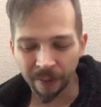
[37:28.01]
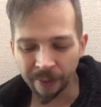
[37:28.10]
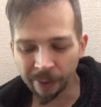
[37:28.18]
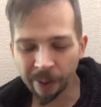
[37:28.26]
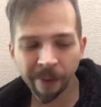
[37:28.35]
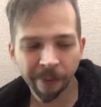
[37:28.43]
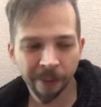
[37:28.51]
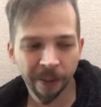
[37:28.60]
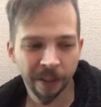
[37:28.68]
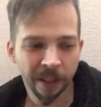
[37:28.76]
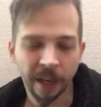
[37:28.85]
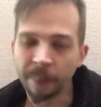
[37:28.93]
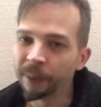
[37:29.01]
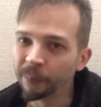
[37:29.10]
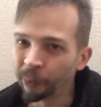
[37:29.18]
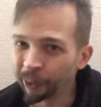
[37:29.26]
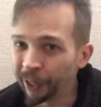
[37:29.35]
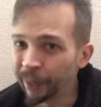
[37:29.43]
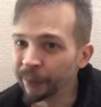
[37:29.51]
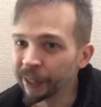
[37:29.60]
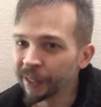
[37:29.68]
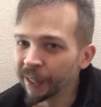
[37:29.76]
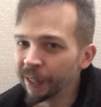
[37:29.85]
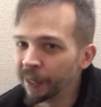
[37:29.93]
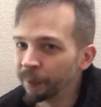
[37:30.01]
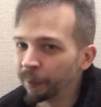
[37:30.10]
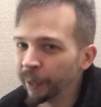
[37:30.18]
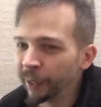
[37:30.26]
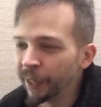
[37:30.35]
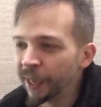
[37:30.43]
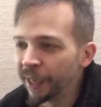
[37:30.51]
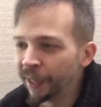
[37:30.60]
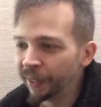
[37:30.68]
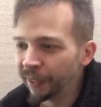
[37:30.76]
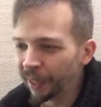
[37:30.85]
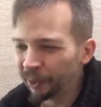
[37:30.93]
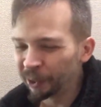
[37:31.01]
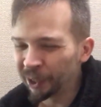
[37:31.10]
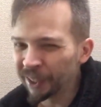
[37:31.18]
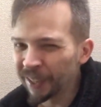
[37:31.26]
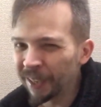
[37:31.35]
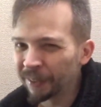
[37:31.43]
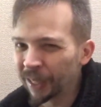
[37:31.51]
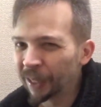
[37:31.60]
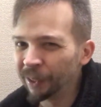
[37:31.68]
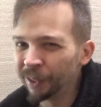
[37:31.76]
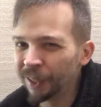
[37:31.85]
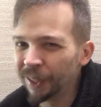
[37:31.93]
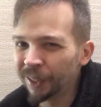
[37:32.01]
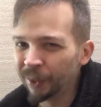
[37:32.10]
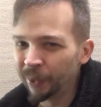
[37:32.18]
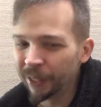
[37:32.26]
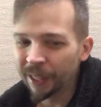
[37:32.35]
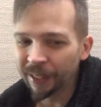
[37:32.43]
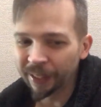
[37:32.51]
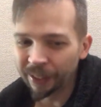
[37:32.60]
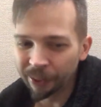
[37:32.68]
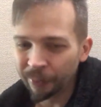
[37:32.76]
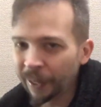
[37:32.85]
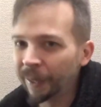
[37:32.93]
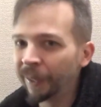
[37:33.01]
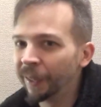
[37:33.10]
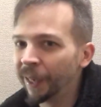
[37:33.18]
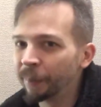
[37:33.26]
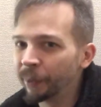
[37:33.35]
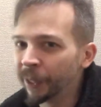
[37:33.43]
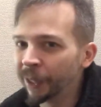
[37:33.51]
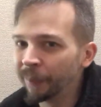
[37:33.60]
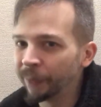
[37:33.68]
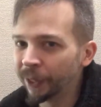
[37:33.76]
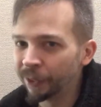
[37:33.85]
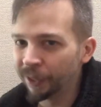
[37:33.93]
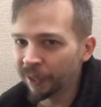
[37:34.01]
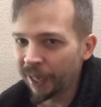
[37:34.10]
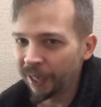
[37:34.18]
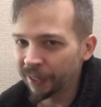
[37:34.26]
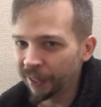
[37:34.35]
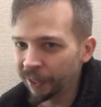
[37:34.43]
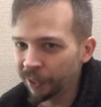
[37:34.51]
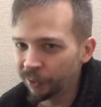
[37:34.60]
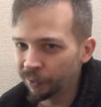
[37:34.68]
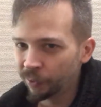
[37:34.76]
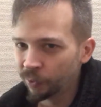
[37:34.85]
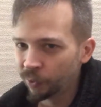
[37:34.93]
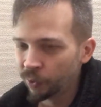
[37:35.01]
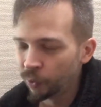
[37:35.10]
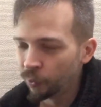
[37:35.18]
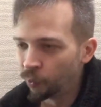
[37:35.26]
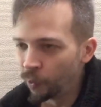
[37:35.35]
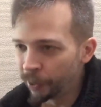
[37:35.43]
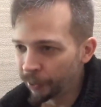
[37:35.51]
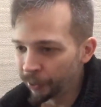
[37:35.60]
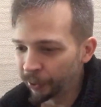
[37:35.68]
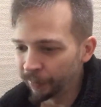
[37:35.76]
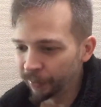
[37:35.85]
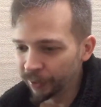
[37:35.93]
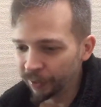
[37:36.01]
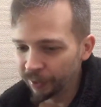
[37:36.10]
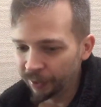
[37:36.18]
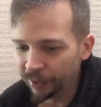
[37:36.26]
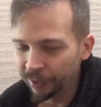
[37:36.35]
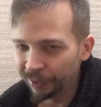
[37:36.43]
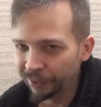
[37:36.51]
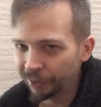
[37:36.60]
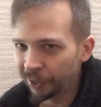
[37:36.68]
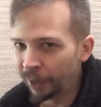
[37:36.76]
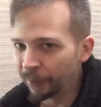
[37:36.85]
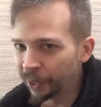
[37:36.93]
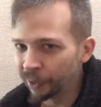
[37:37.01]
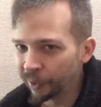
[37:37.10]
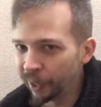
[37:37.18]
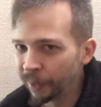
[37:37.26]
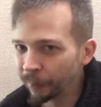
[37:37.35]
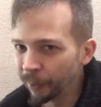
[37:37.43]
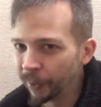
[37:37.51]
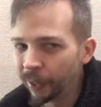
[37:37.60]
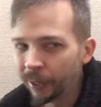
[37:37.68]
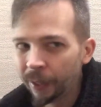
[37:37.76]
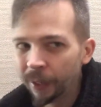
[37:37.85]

There are a couple of more comics that I didn't bring in that are just anthologies, so it's not like directly a Nightbreed comic. It just has like 1/3 of the comic is Nightbreed.